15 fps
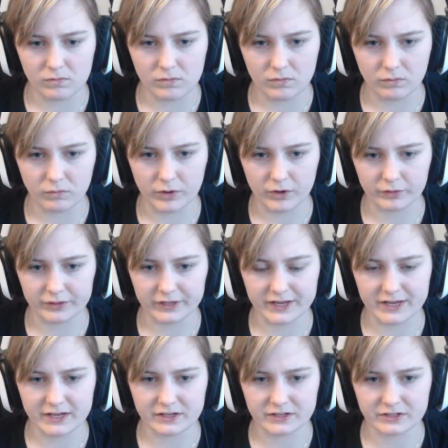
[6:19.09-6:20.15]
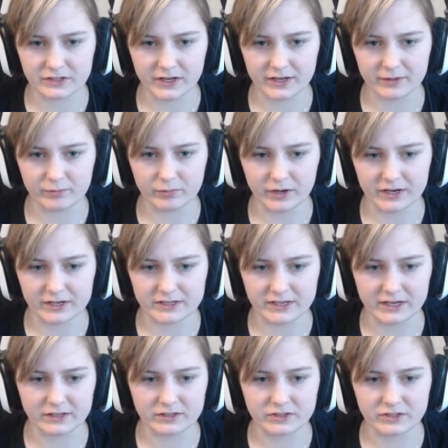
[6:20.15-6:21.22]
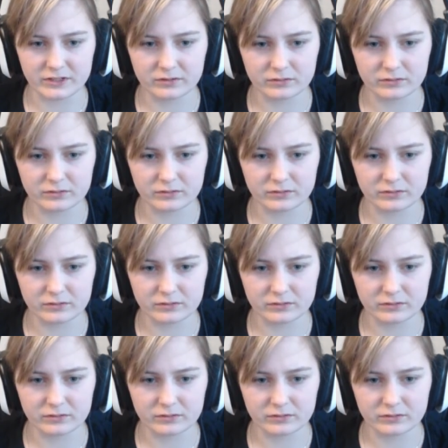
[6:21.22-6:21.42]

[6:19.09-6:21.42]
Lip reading: Well, he's like breakdancing.